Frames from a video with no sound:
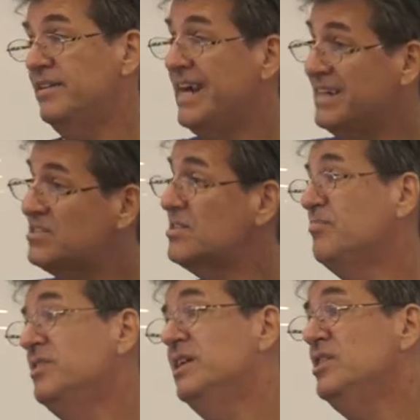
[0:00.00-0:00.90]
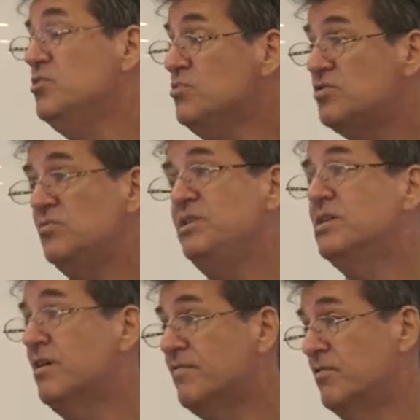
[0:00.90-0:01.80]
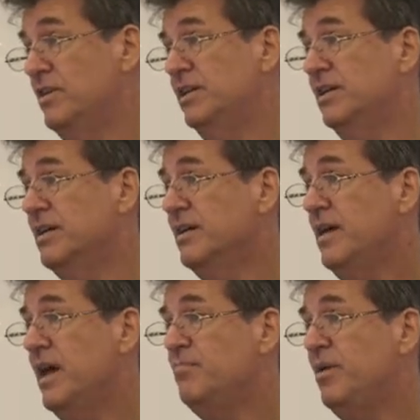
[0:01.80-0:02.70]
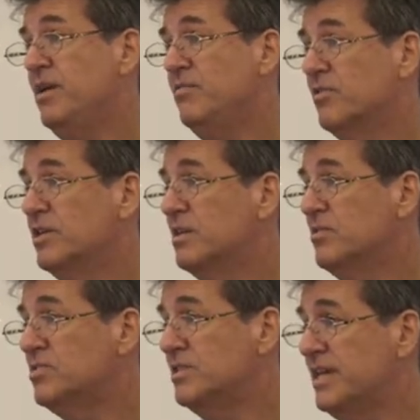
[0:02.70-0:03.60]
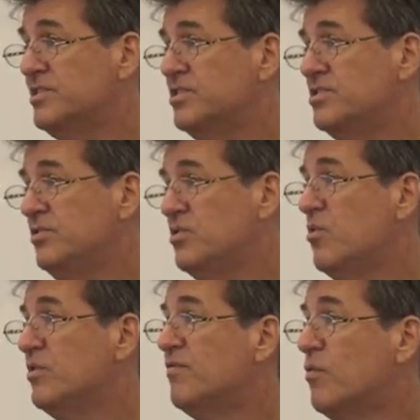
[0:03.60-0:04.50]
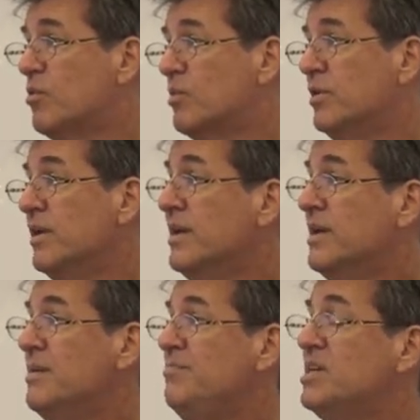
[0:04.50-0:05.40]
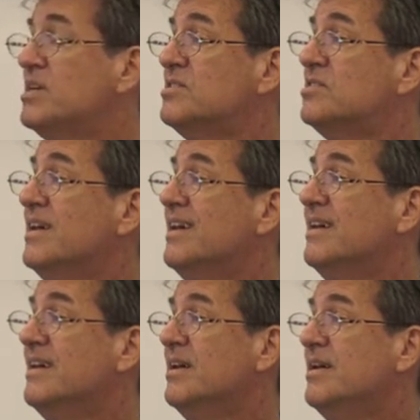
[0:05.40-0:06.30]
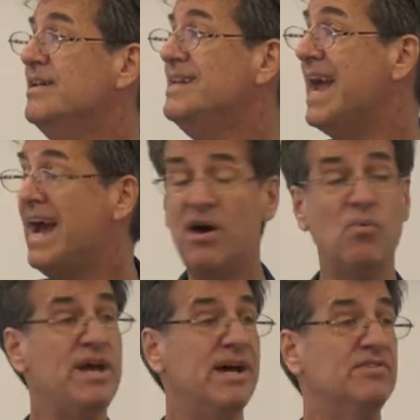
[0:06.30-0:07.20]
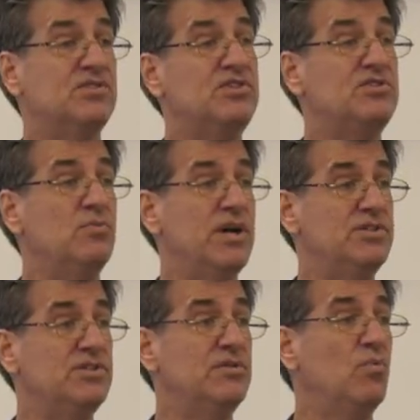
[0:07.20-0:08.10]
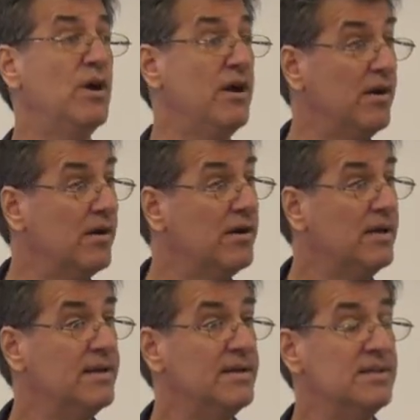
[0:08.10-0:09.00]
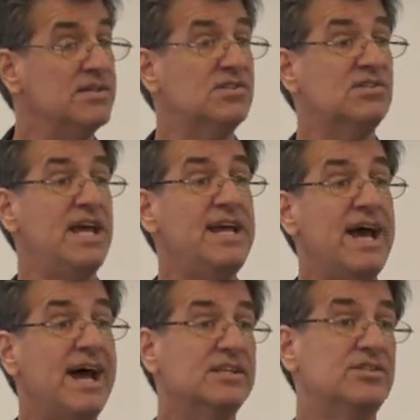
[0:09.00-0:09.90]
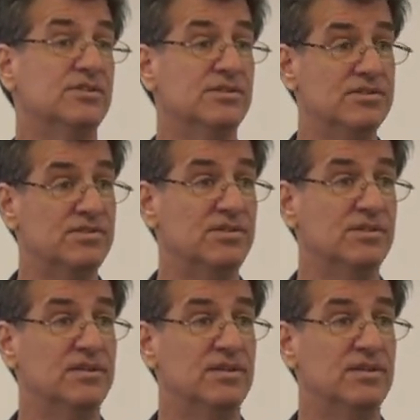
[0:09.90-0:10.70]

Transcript: And that's something that you should be covering and paying very close attention to going forward because now we have a situation where state actors